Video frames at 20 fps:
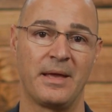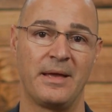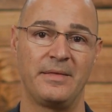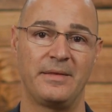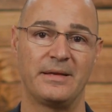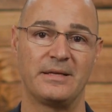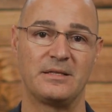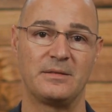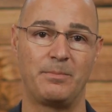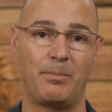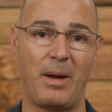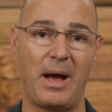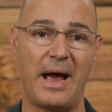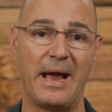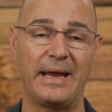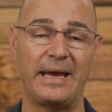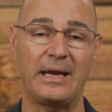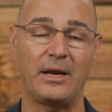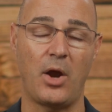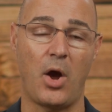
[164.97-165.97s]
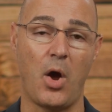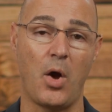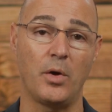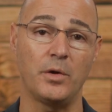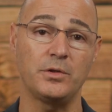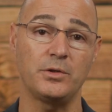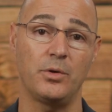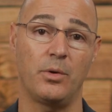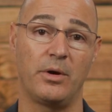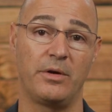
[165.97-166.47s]
The spine can
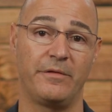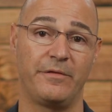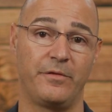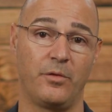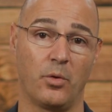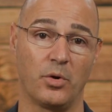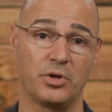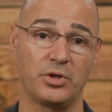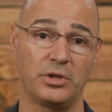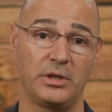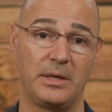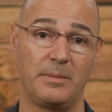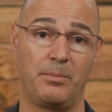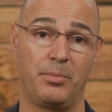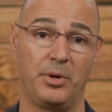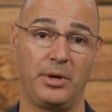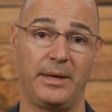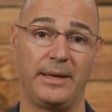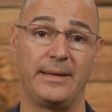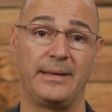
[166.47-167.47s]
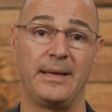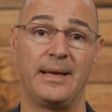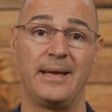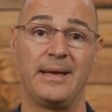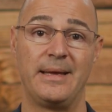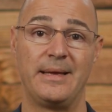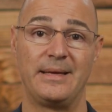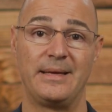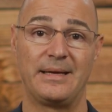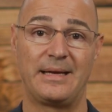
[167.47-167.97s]
also, unfortunately, put in
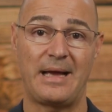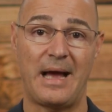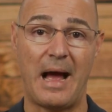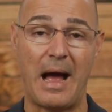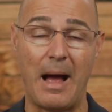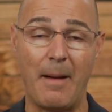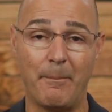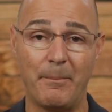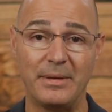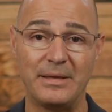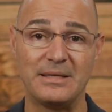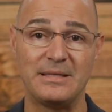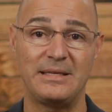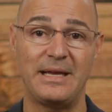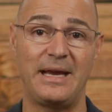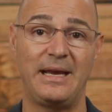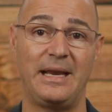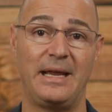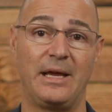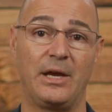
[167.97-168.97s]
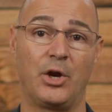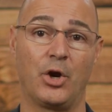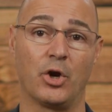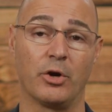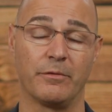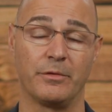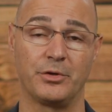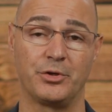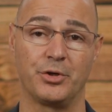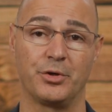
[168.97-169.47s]
compensating
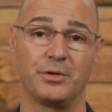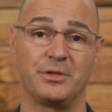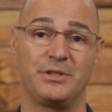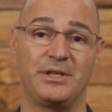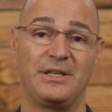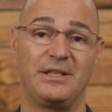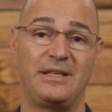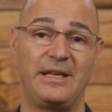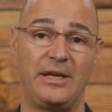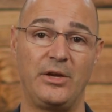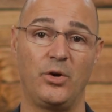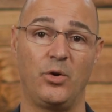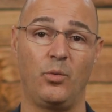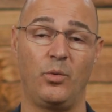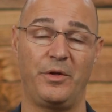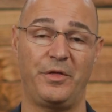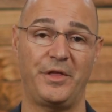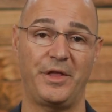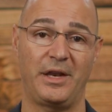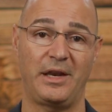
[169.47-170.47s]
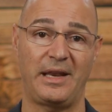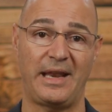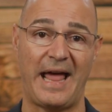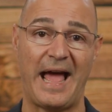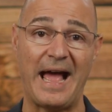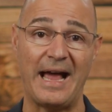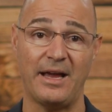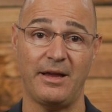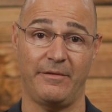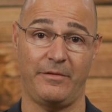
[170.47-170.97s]
curvatures to deal with the
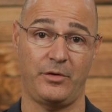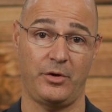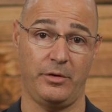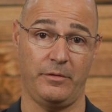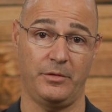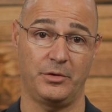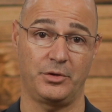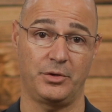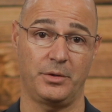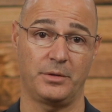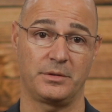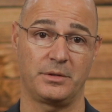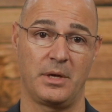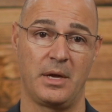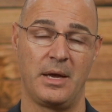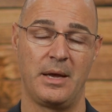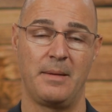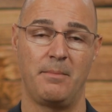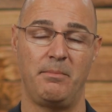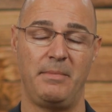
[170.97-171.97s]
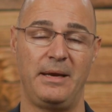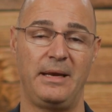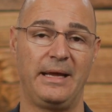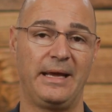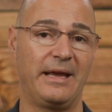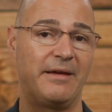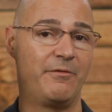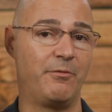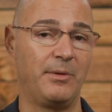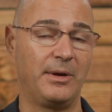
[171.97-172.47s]
lack of curvatures,
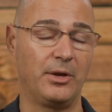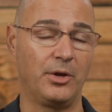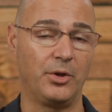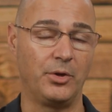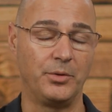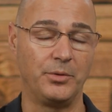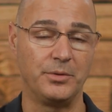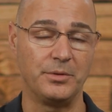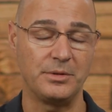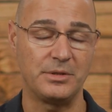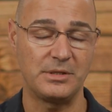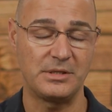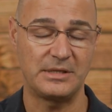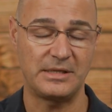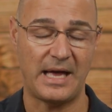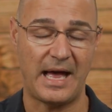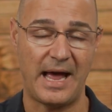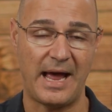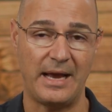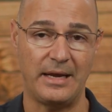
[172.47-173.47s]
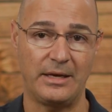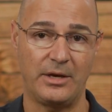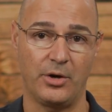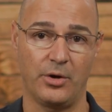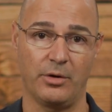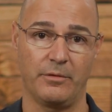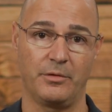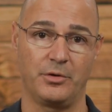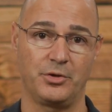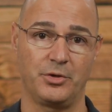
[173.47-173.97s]
meaning if we lose side
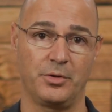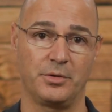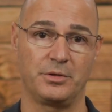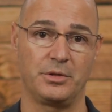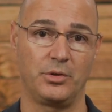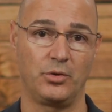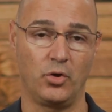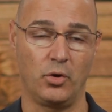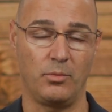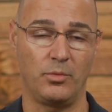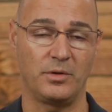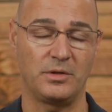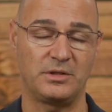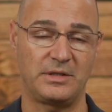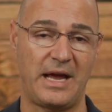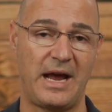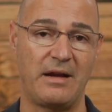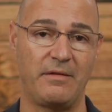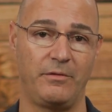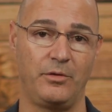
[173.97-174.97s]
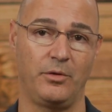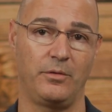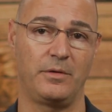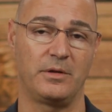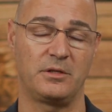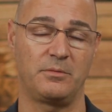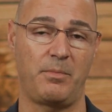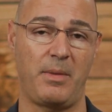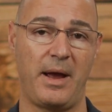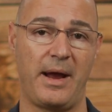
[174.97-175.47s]
curvatures, a normal side view of the
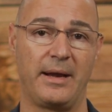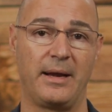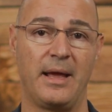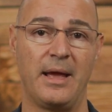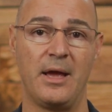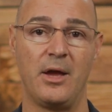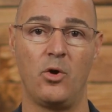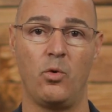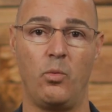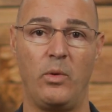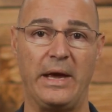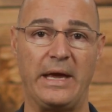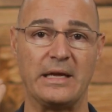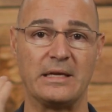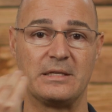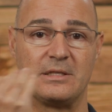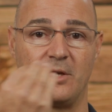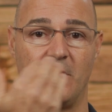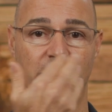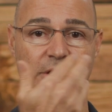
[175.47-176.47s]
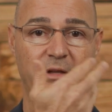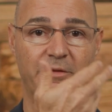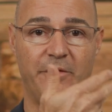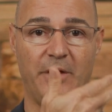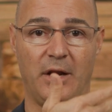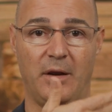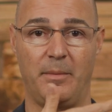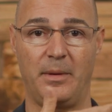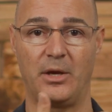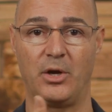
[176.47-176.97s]
spine, we can start
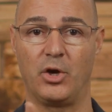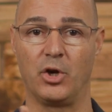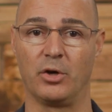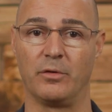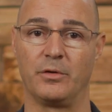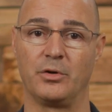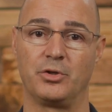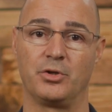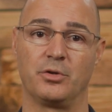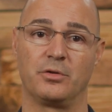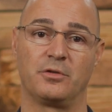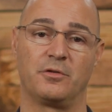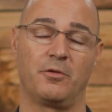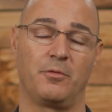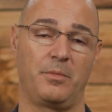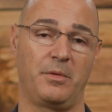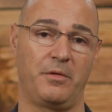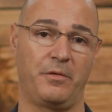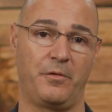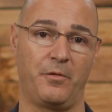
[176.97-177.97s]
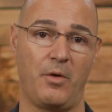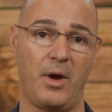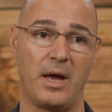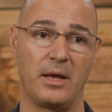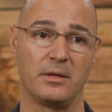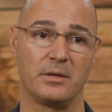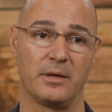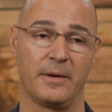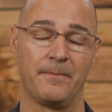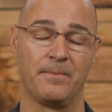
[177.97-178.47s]
developing curvatures from the
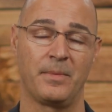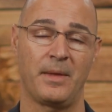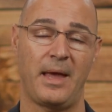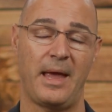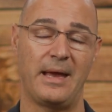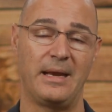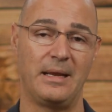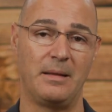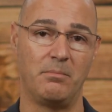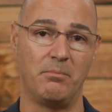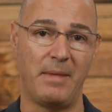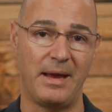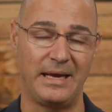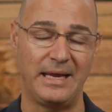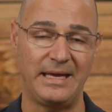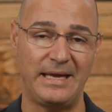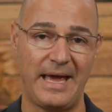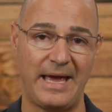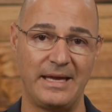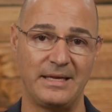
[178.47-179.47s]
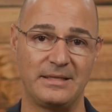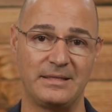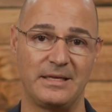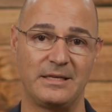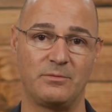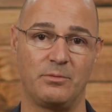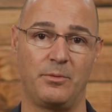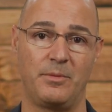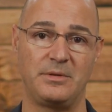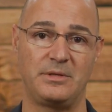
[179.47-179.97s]
front. And in many
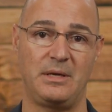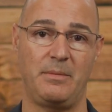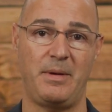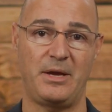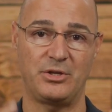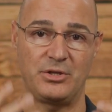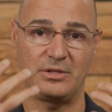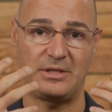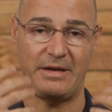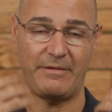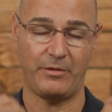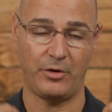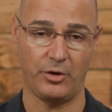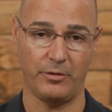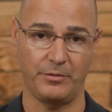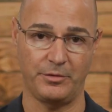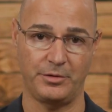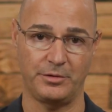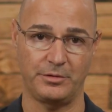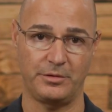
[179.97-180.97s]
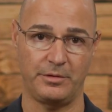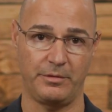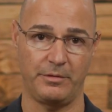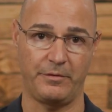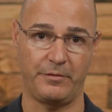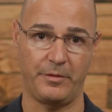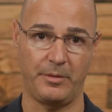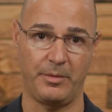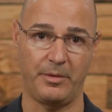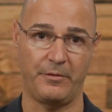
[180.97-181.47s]
cases, when we see patients have curvatures from